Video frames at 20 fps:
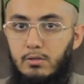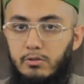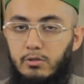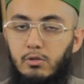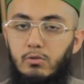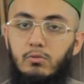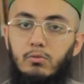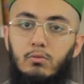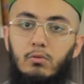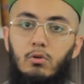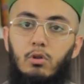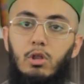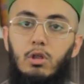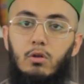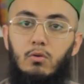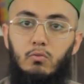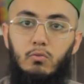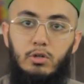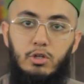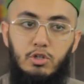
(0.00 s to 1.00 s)
So
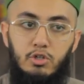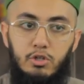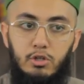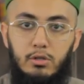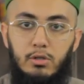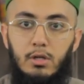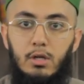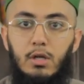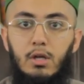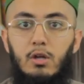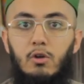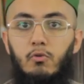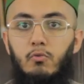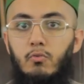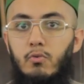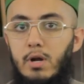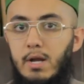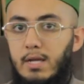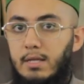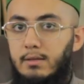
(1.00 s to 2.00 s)
we should
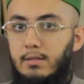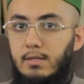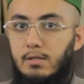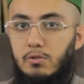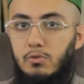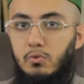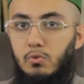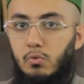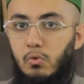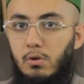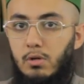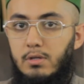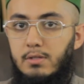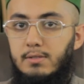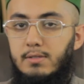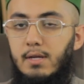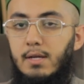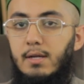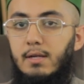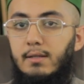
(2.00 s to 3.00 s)
read these
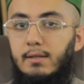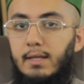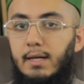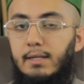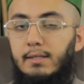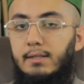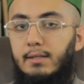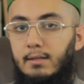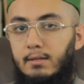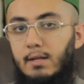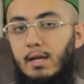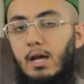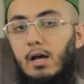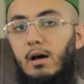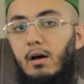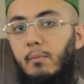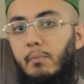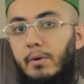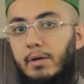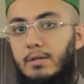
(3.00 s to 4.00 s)
surahs that can
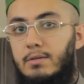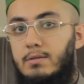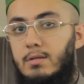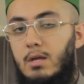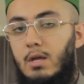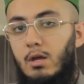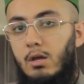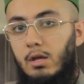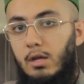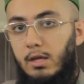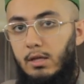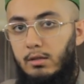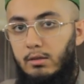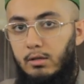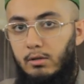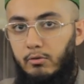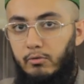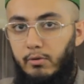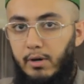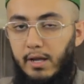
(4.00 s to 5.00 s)
help us in
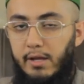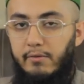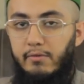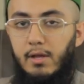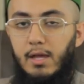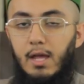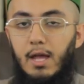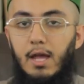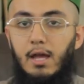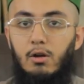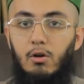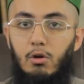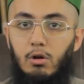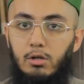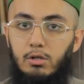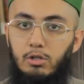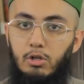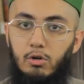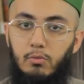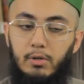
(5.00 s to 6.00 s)
the grave and
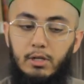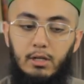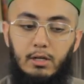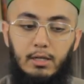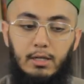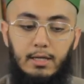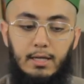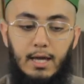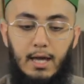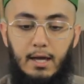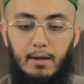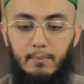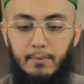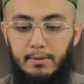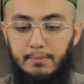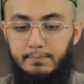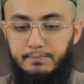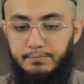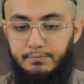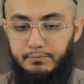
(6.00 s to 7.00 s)
on Yawm
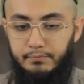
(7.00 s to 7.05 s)
al-Qiyamah.